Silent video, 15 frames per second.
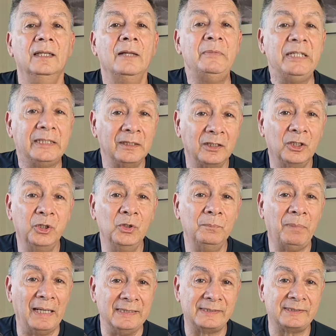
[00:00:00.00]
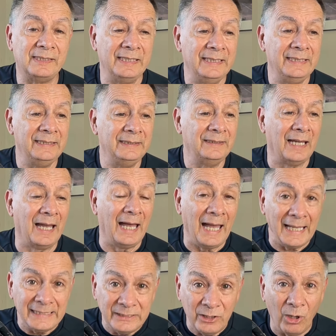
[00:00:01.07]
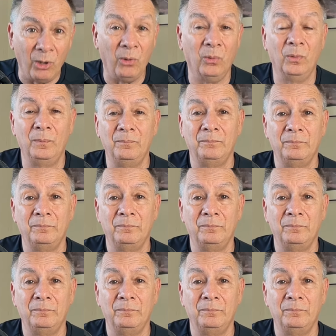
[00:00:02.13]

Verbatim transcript: Let me conclude by saying, I know